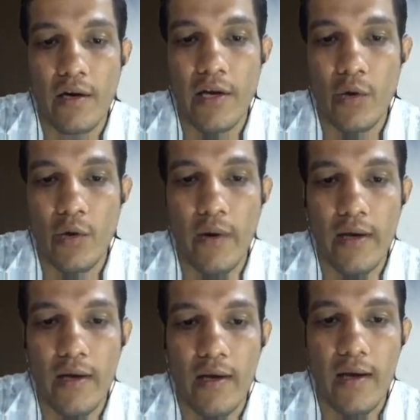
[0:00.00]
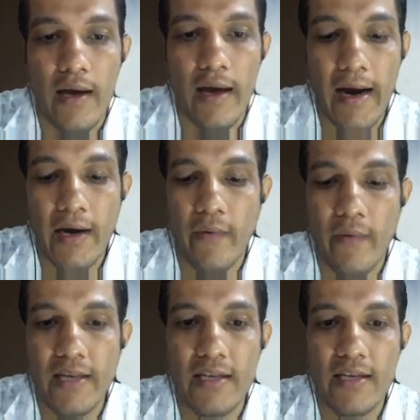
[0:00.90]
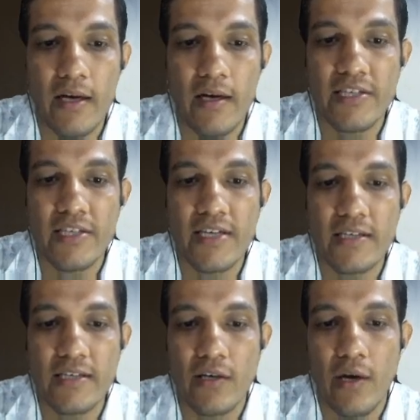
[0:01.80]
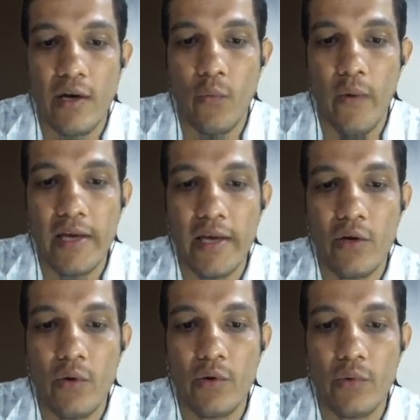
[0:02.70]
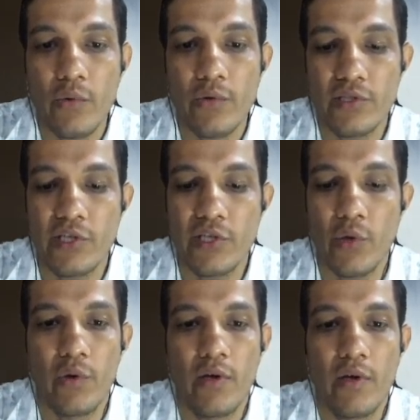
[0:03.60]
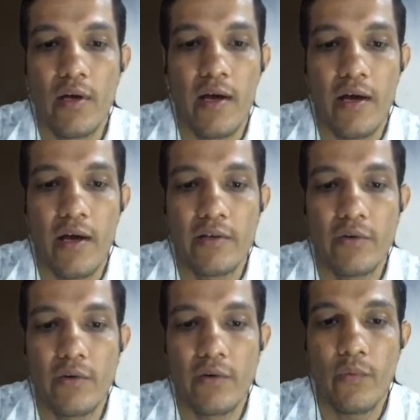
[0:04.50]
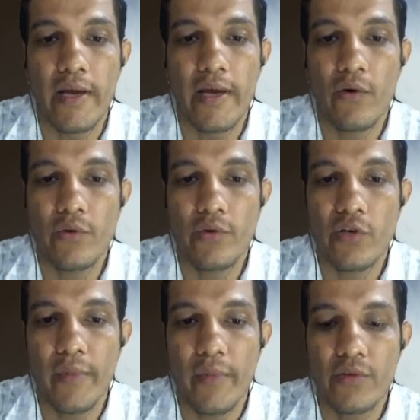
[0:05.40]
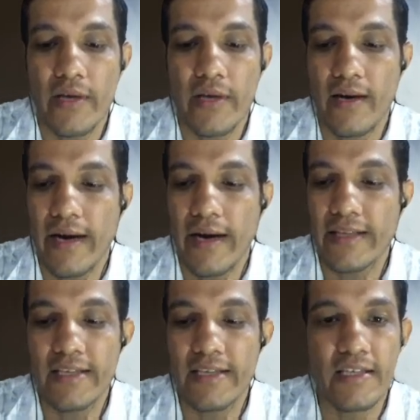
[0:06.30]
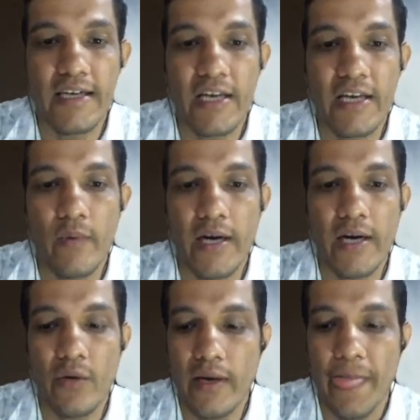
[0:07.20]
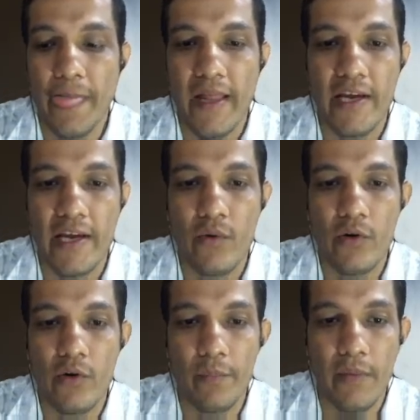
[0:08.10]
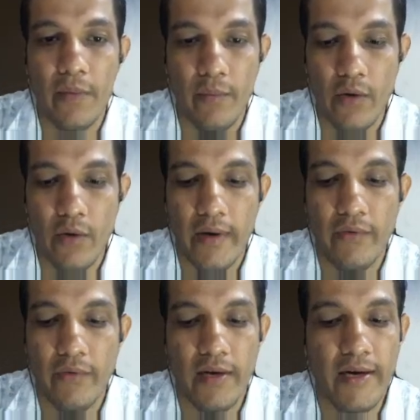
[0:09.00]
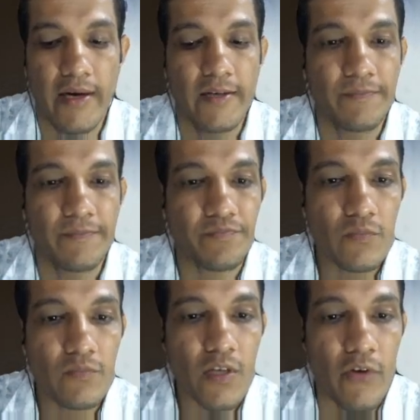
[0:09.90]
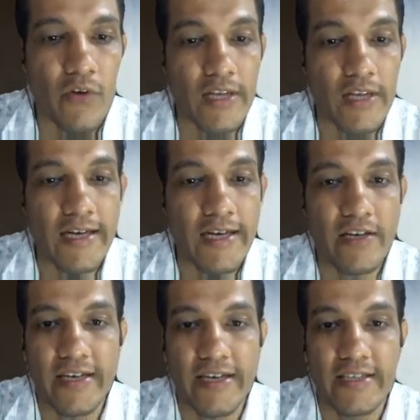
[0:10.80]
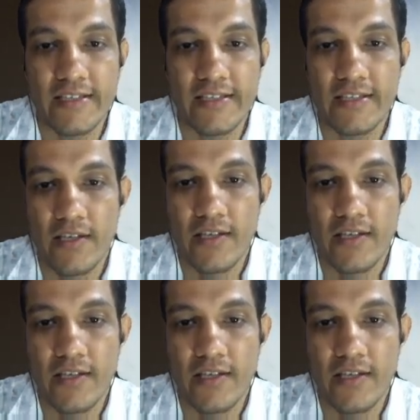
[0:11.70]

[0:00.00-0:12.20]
dy. And what is the distance? Now y equal to 0. So y equal to 0 means we can write this is du by dy equal to mu by y, we can write. For the linear variations,